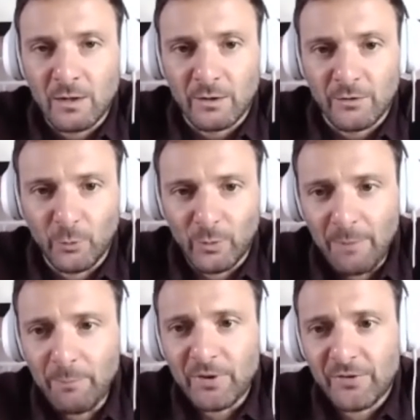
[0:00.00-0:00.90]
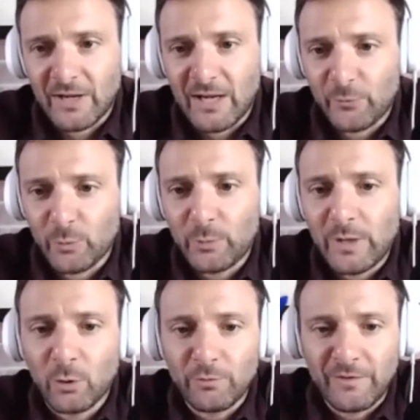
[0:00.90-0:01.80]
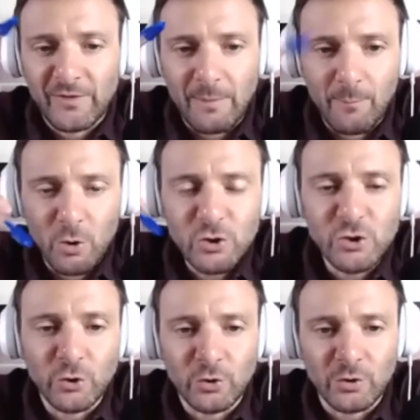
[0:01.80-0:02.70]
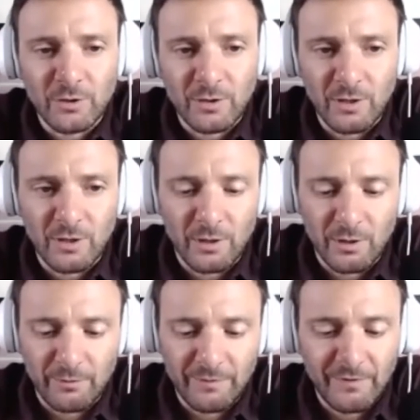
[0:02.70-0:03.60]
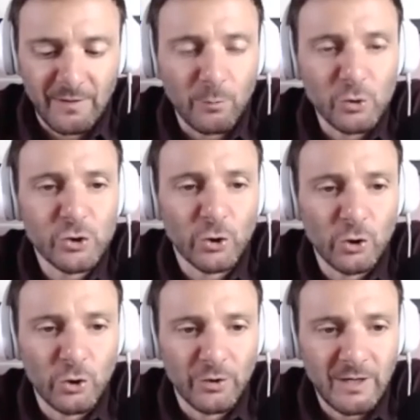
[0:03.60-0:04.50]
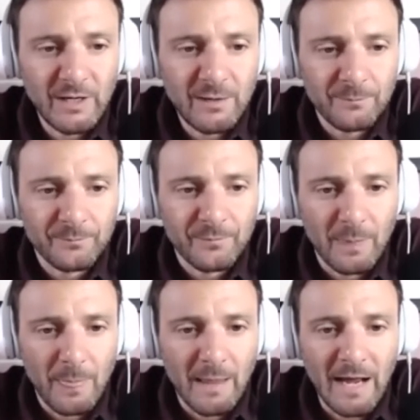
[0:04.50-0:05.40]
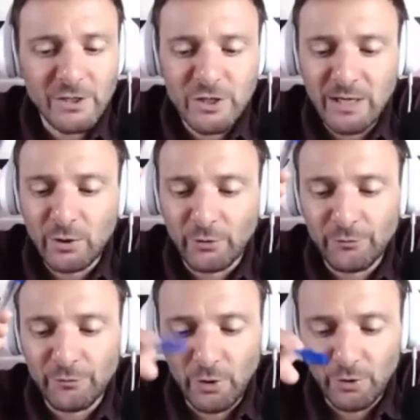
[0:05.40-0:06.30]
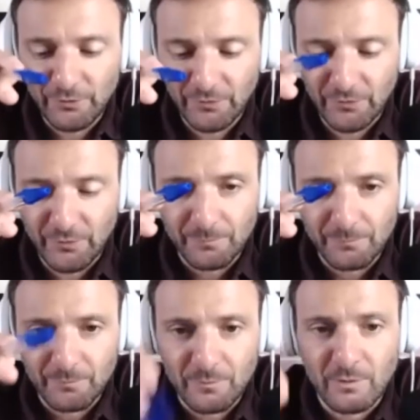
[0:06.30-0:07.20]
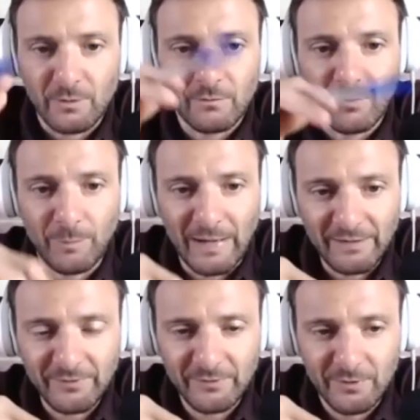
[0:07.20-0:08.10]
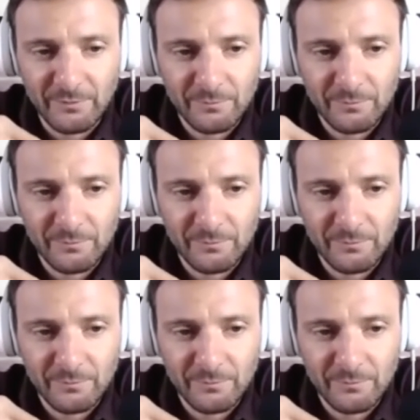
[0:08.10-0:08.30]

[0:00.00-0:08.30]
So what happens is what we call this emotional learning actually converts the past